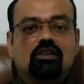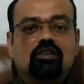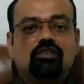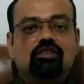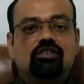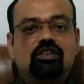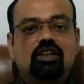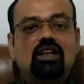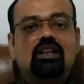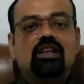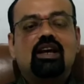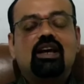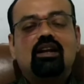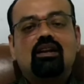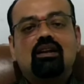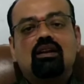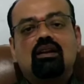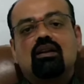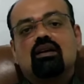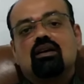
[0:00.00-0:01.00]
Still
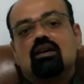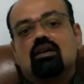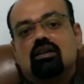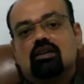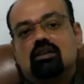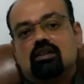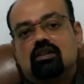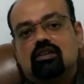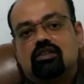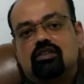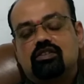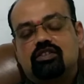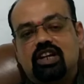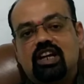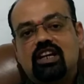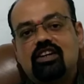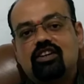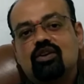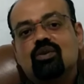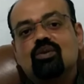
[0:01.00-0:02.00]
then,
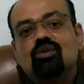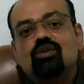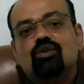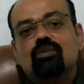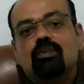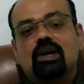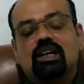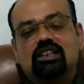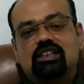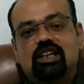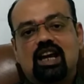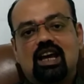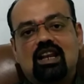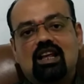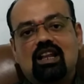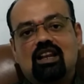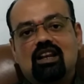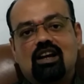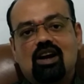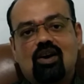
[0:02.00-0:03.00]
stay tuned to my
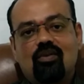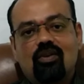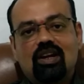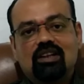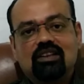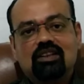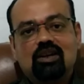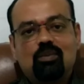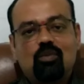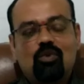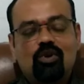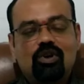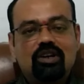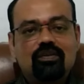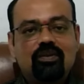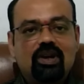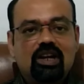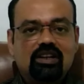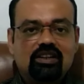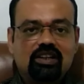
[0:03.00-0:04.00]
channel GOURANG the
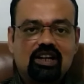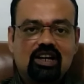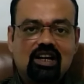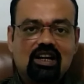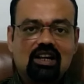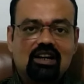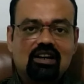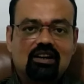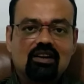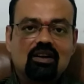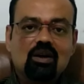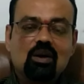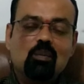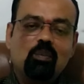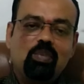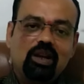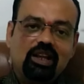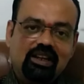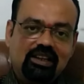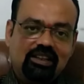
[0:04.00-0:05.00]
Motivator.
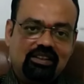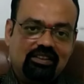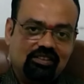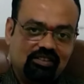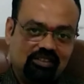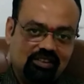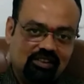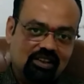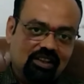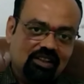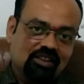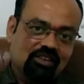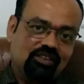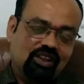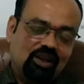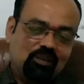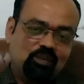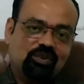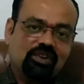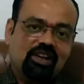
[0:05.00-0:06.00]
Please
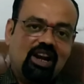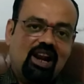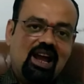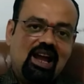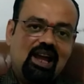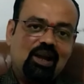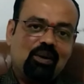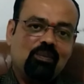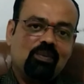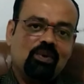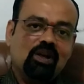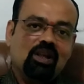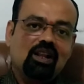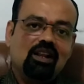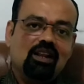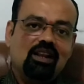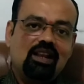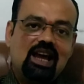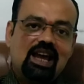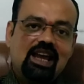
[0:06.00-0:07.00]
subscribe,
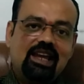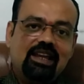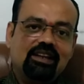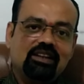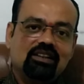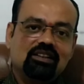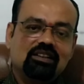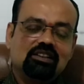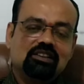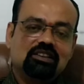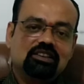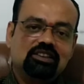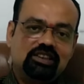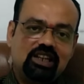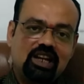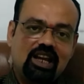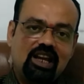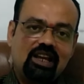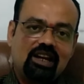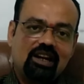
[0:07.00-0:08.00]
like,
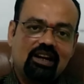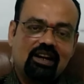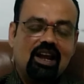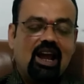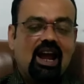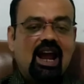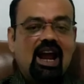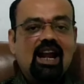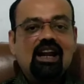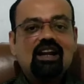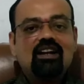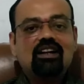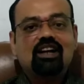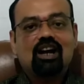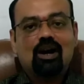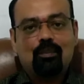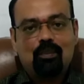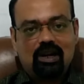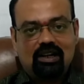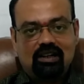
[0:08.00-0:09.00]
share and
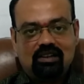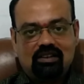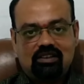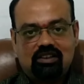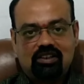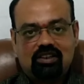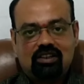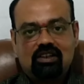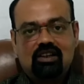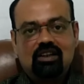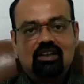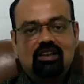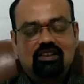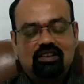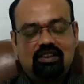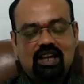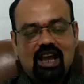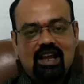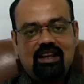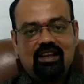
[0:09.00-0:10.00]
comment.
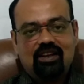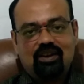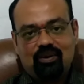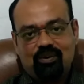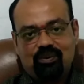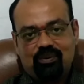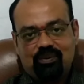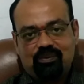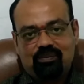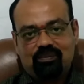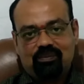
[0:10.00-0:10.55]
Thank you.